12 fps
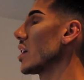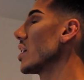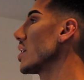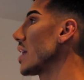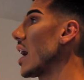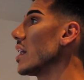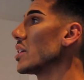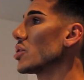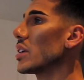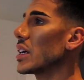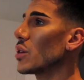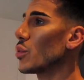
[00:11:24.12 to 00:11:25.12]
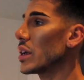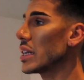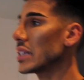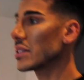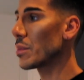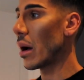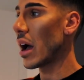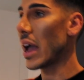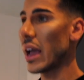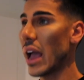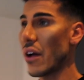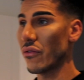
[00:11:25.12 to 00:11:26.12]
yeah, literally we need to
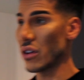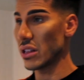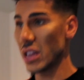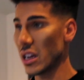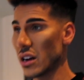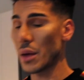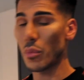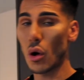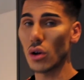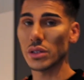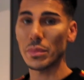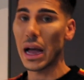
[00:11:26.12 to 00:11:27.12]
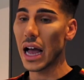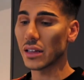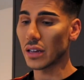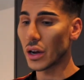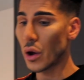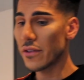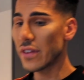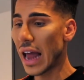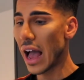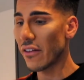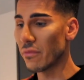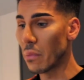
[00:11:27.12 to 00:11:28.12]
buy everything, like pots, pans. I don't even
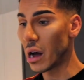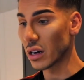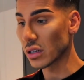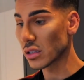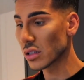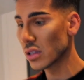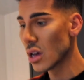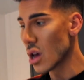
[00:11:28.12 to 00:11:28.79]
have mugs.